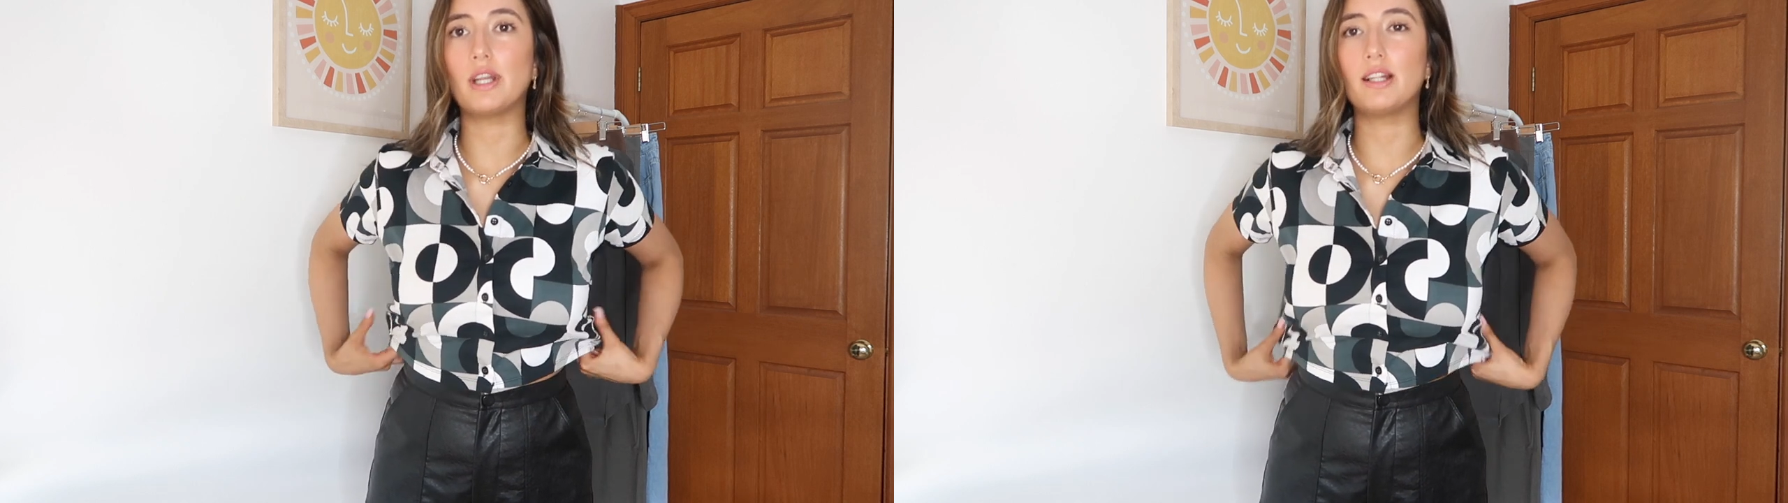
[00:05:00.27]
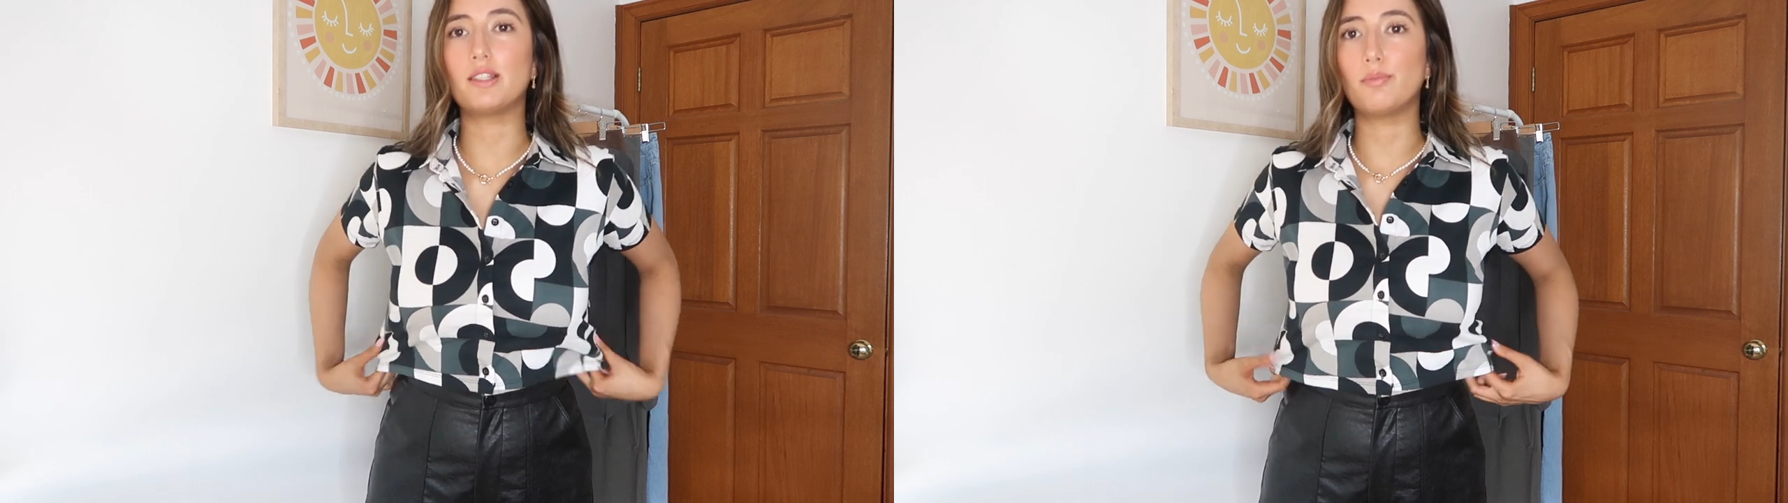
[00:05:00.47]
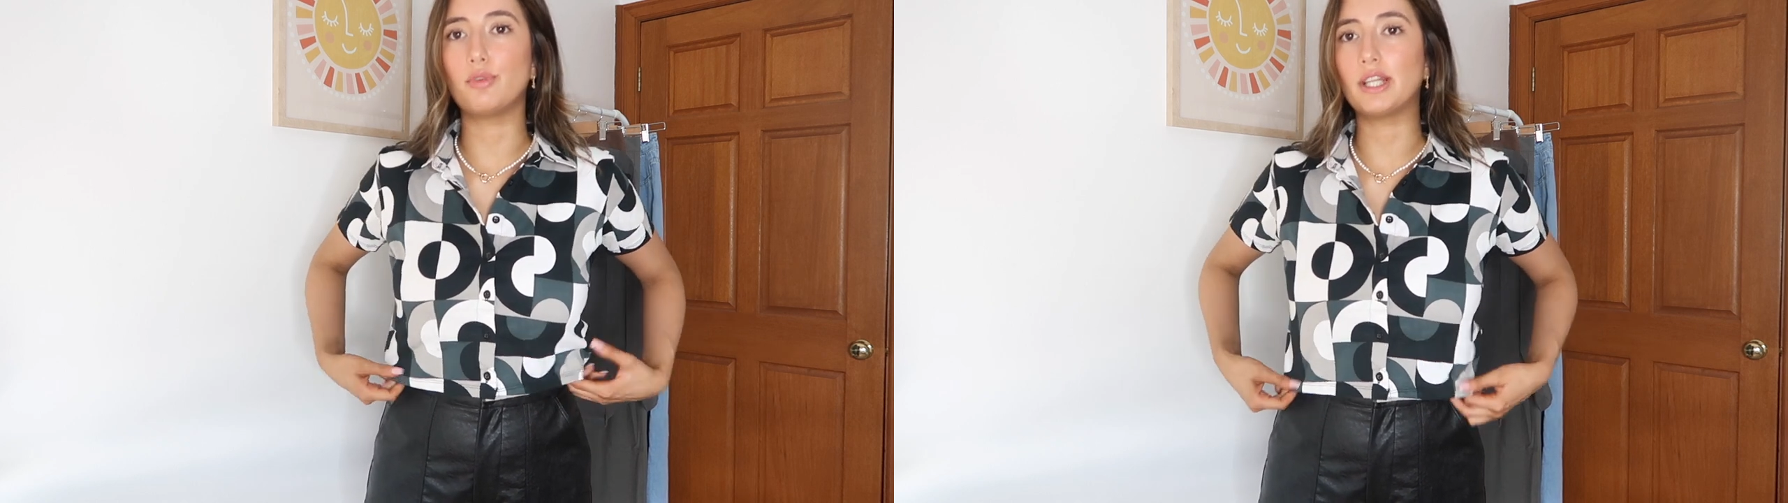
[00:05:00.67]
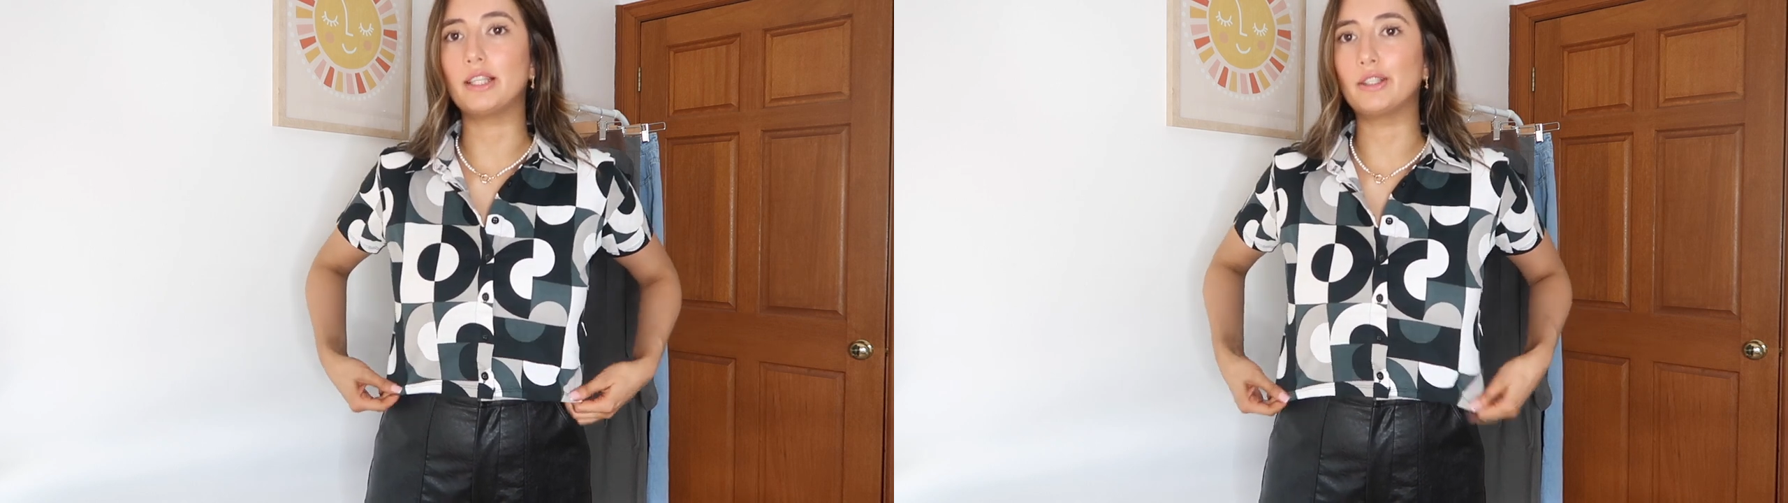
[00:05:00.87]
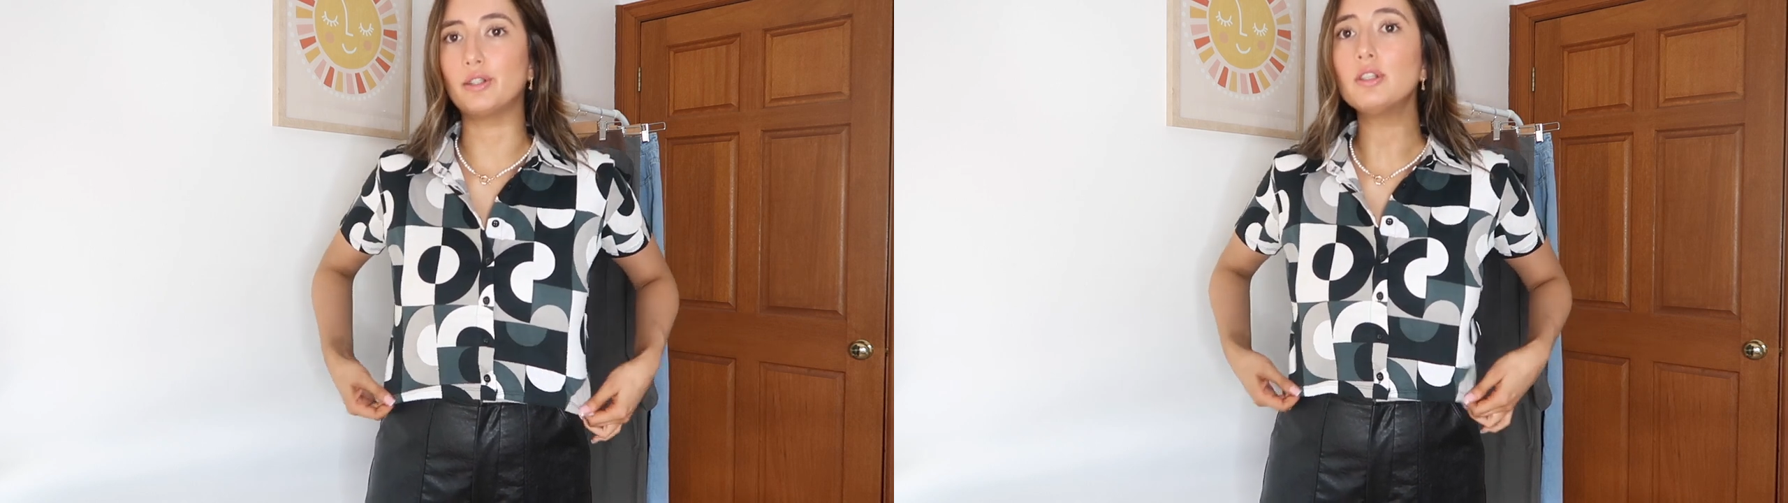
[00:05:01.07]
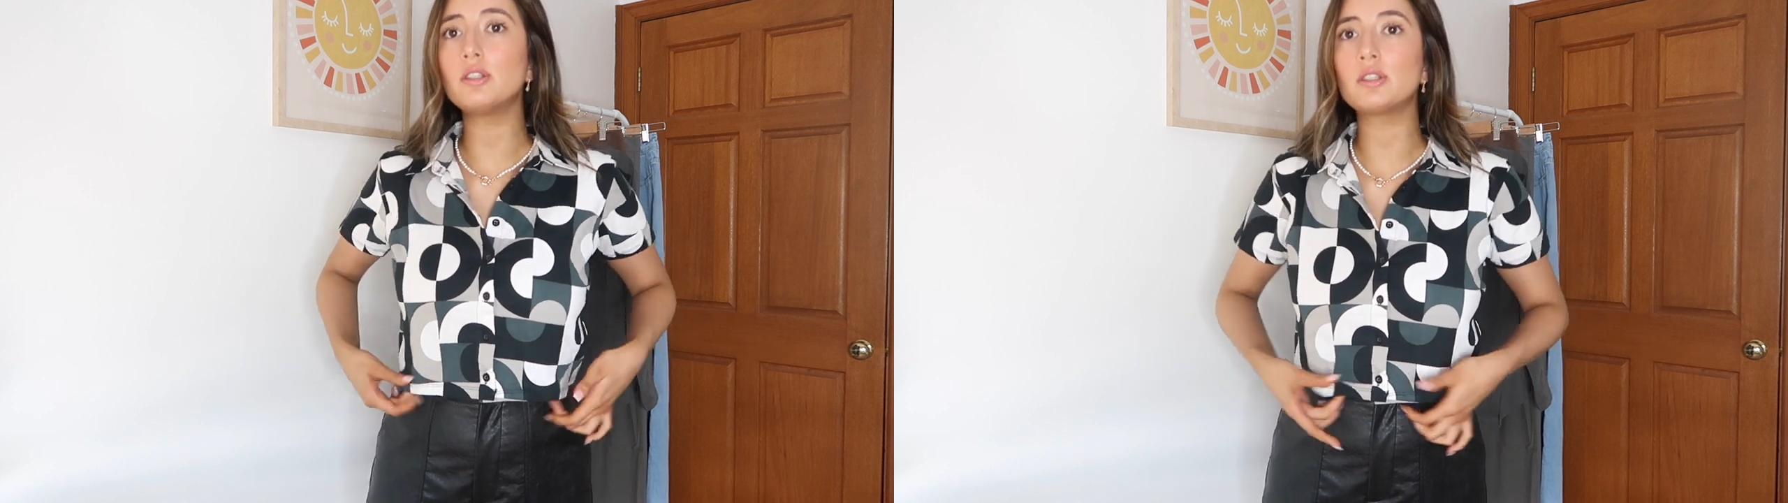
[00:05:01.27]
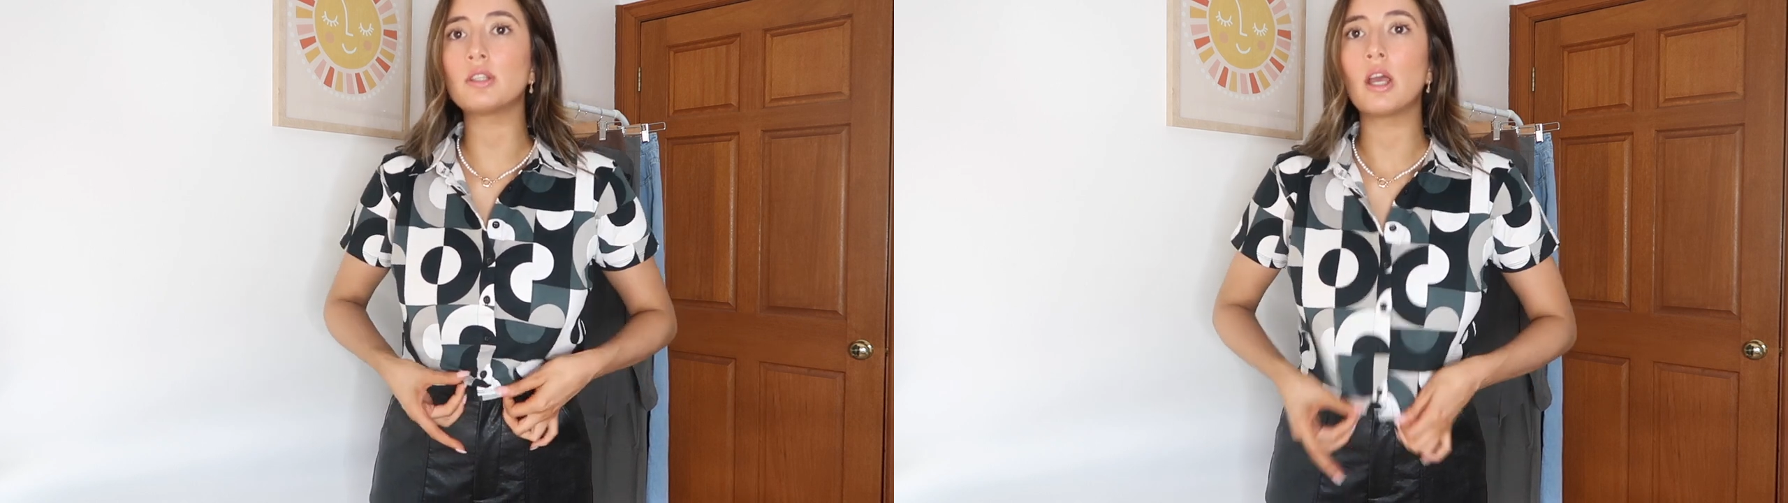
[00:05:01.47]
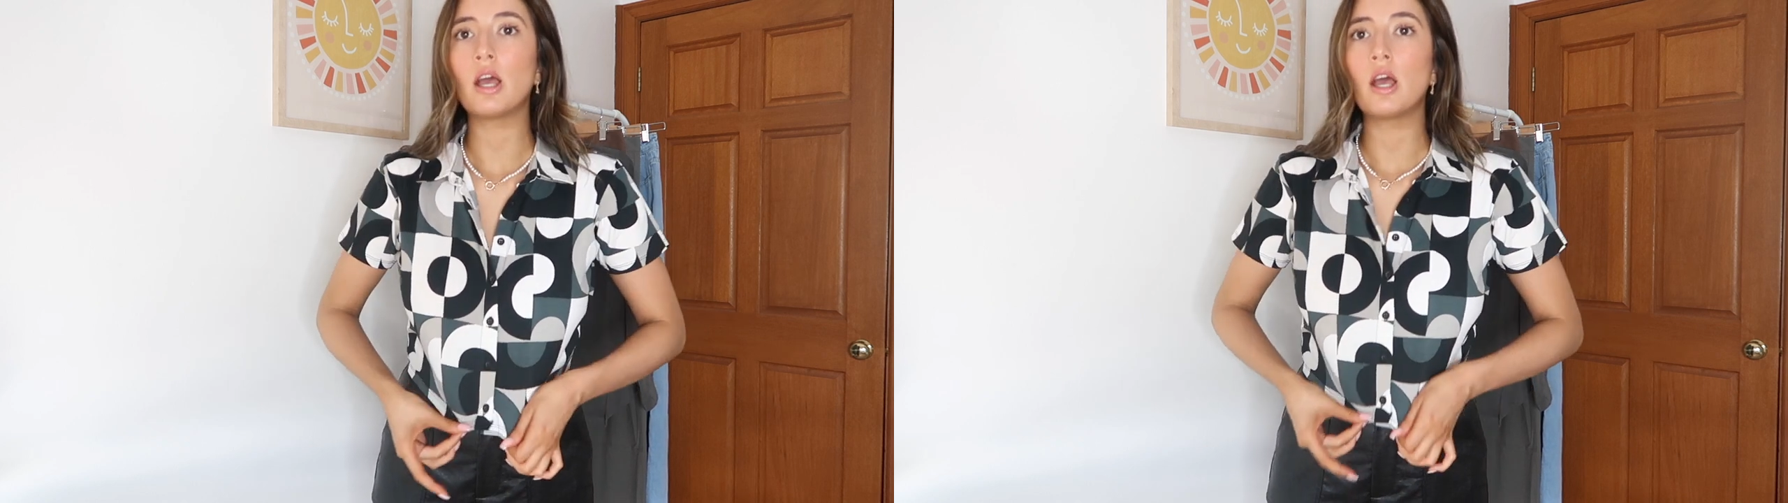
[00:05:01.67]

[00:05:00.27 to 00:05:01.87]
and it's pretty loose.